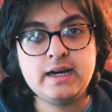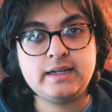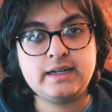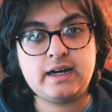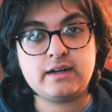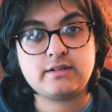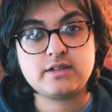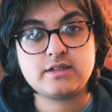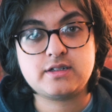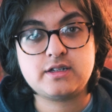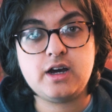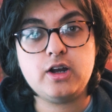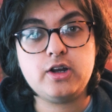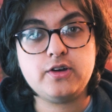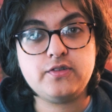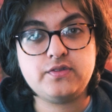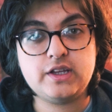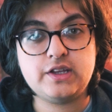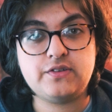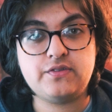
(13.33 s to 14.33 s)
Now, to start
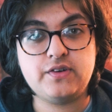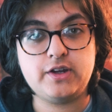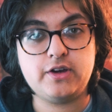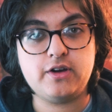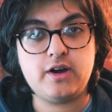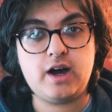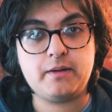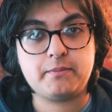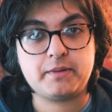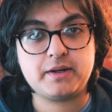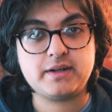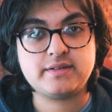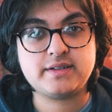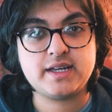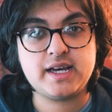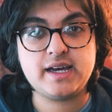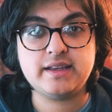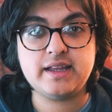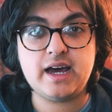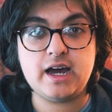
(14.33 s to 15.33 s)
off this video, I'm going to
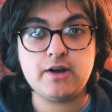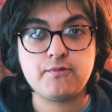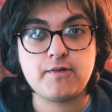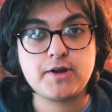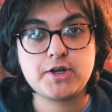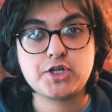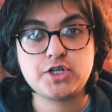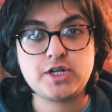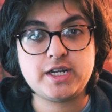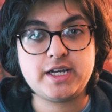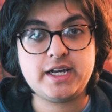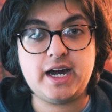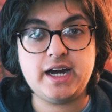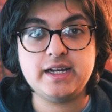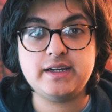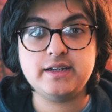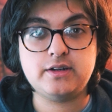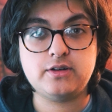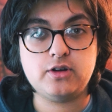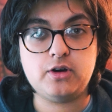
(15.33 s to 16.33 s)
say that originally I
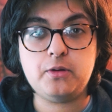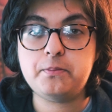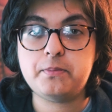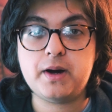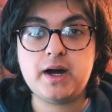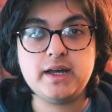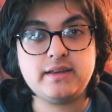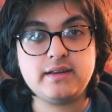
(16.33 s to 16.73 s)
did not buy